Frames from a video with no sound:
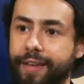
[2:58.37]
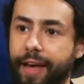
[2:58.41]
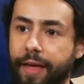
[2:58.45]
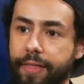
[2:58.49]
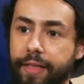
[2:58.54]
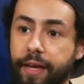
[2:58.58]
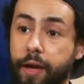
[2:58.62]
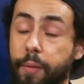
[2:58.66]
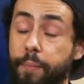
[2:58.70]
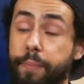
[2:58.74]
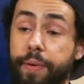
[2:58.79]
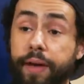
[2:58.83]
I
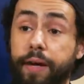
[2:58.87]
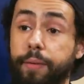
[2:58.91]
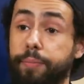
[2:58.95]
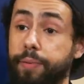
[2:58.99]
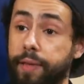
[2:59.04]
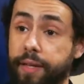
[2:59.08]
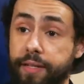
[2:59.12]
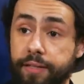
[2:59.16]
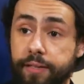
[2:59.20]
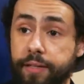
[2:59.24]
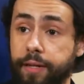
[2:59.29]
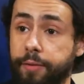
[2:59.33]
think a big
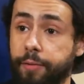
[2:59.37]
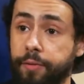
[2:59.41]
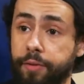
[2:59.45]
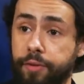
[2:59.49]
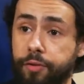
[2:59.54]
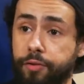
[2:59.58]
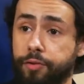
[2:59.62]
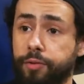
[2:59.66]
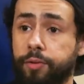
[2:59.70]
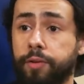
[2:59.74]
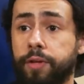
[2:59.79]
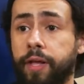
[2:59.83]
place I
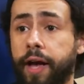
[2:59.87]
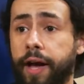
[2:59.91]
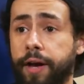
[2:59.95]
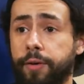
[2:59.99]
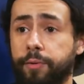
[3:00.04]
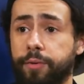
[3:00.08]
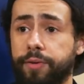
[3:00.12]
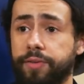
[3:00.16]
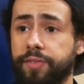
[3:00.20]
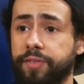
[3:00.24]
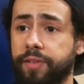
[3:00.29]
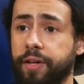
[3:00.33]
really drew a
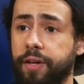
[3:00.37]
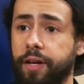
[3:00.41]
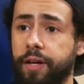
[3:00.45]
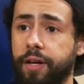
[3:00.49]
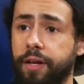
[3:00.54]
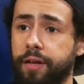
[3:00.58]
line was